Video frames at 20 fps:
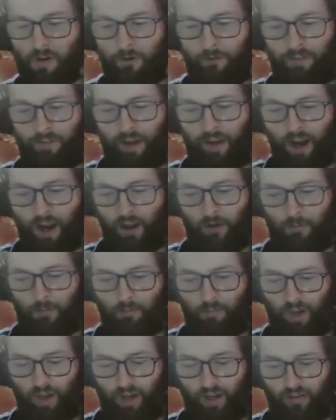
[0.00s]
Now,
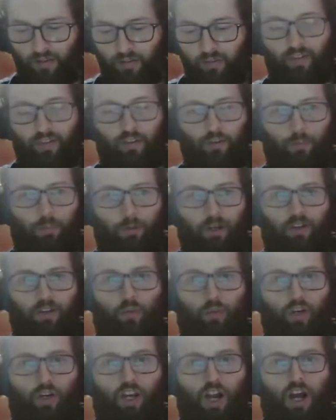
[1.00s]
in sixth
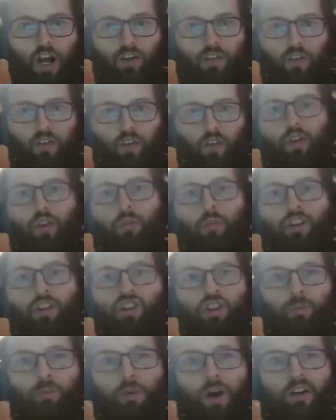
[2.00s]
place, we got the third
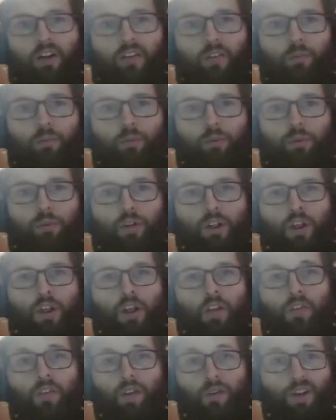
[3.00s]
Mission Impossible.
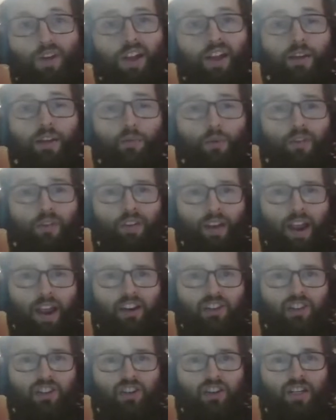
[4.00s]
The villain was
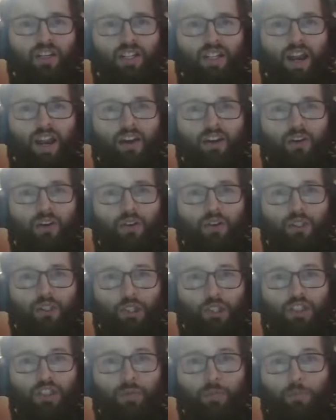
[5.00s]
actually kind of
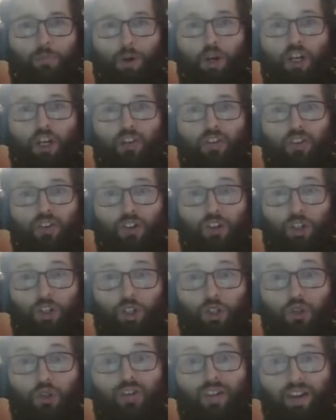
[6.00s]
good, but
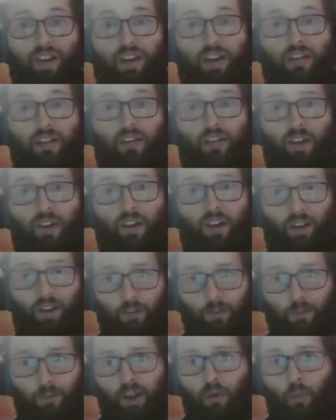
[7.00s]
you did
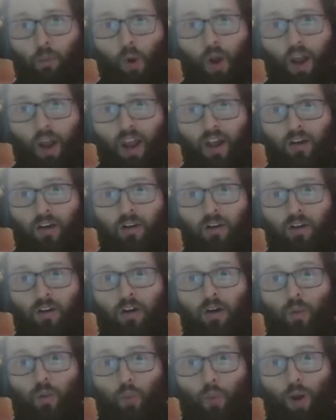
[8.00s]
explain well
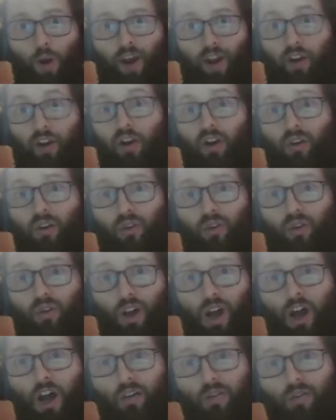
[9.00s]
what I also
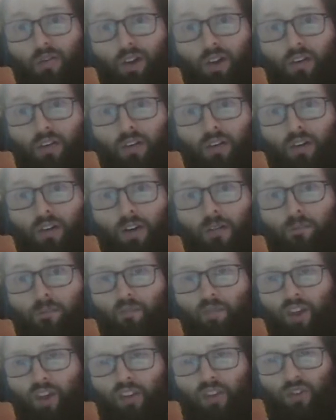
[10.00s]
thought of it.
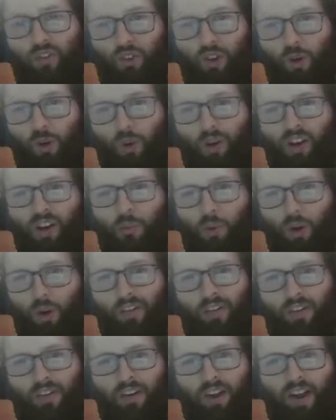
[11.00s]
The story
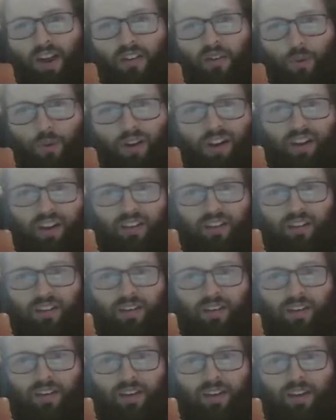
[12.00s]
wasn't that great,
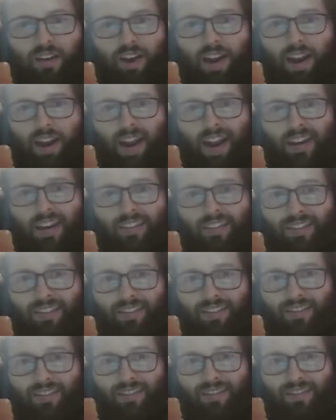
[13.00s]
and
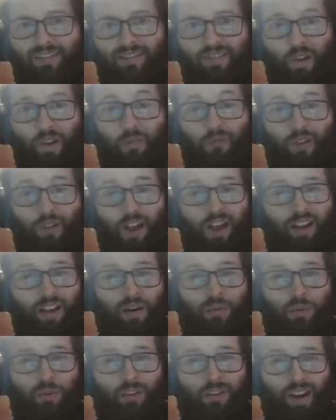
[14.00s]
the
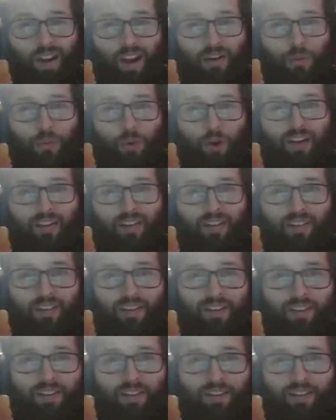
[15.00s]
villain was kind of wasted.